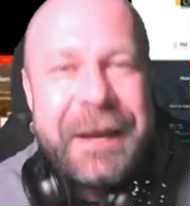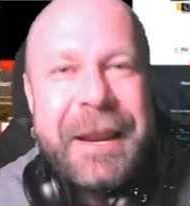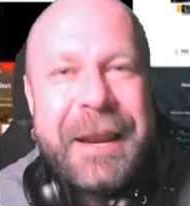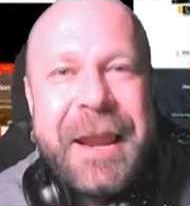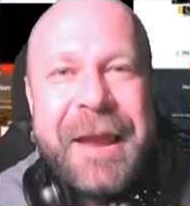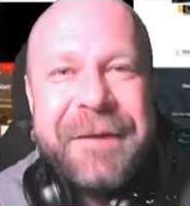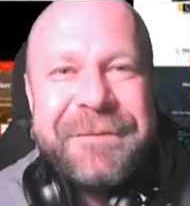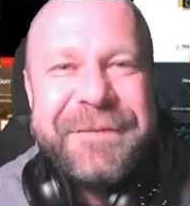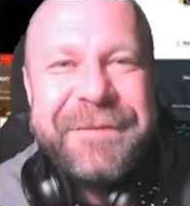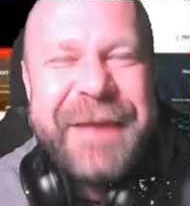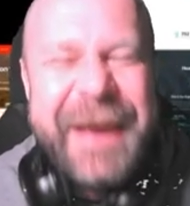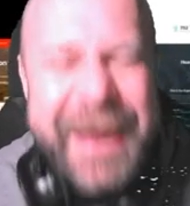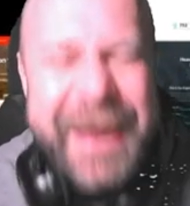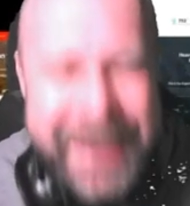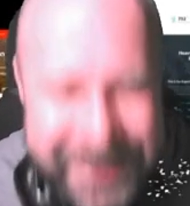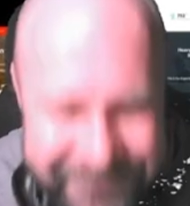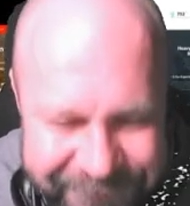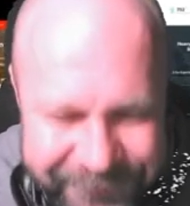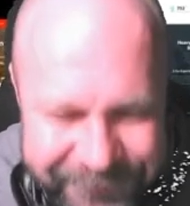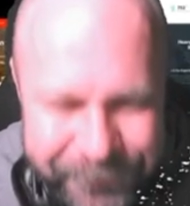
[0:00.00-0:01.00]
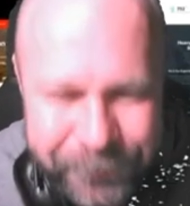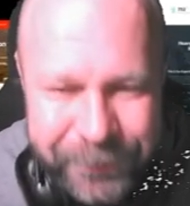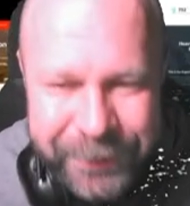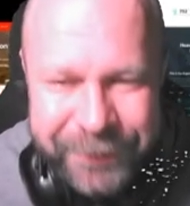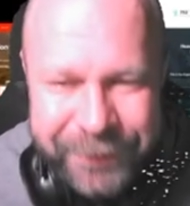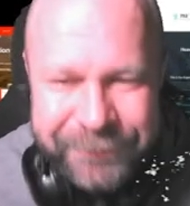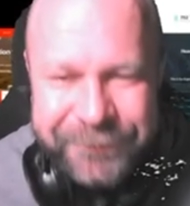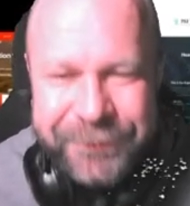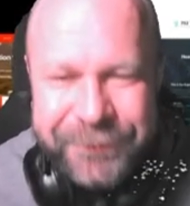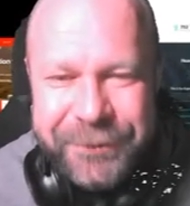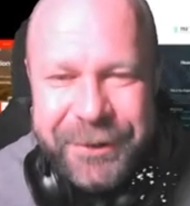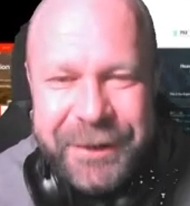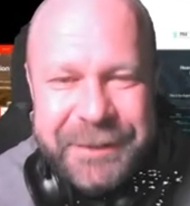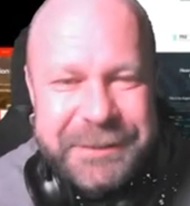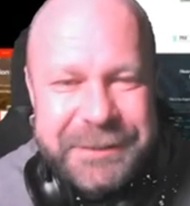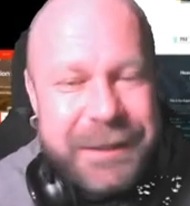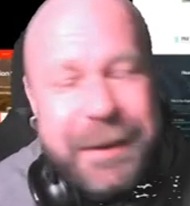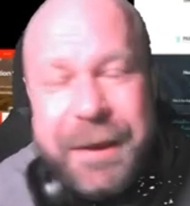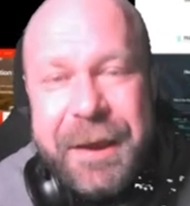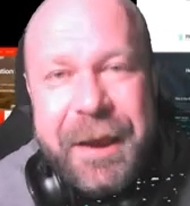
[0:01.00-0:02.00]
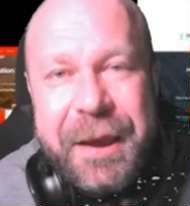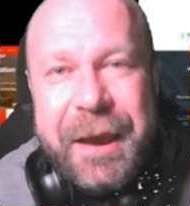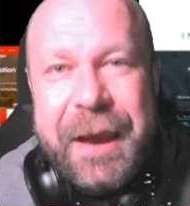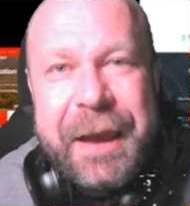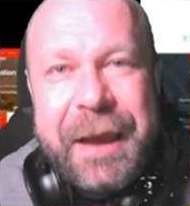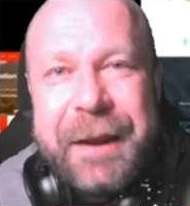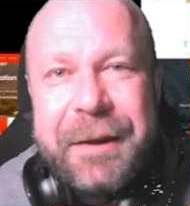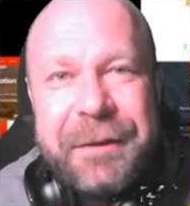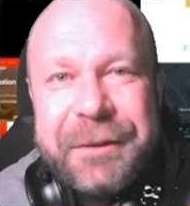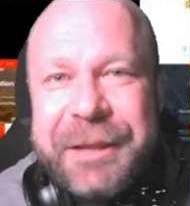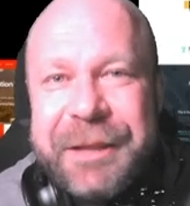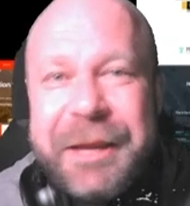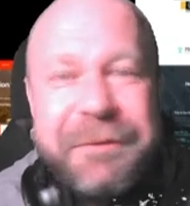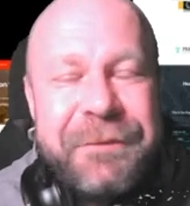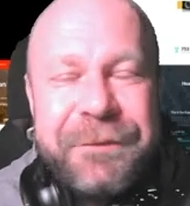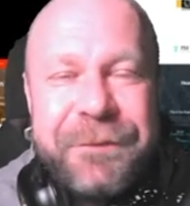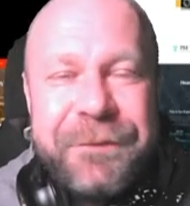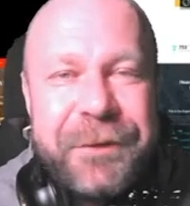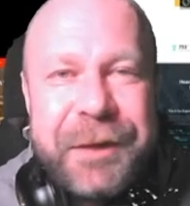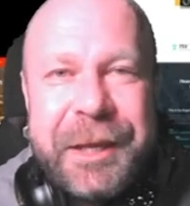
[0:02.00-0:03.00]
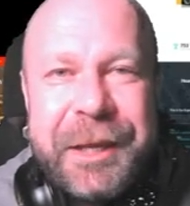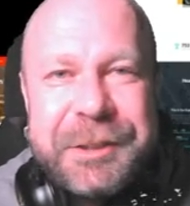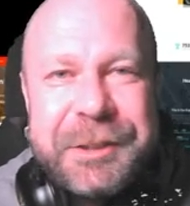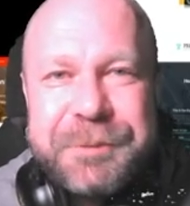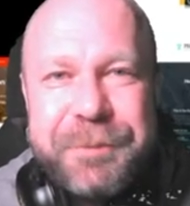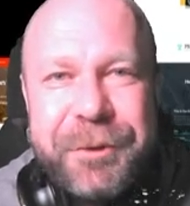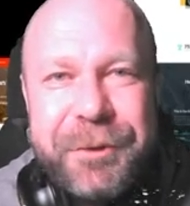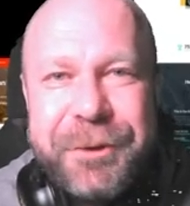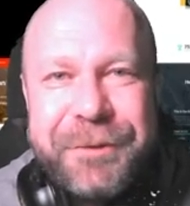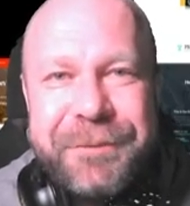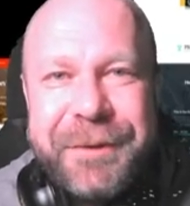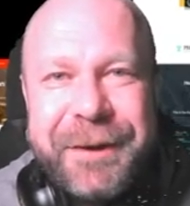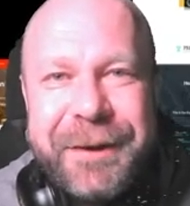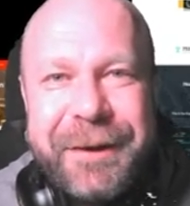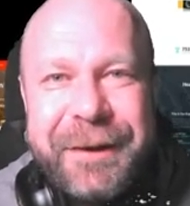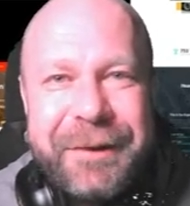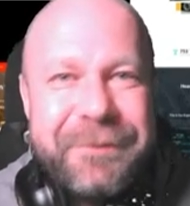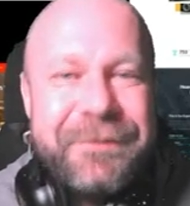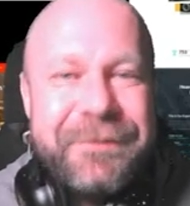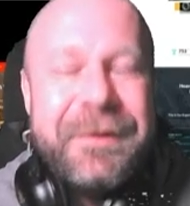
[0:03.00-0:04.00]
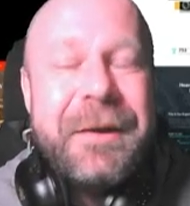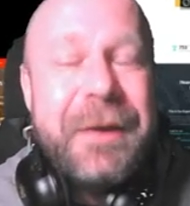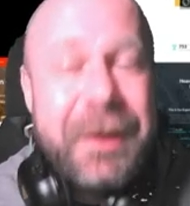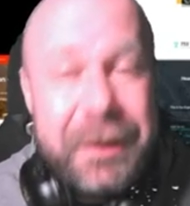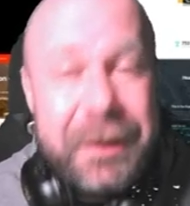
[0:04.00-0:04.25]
I love every one of you guys, and I'll never forget this part of my life.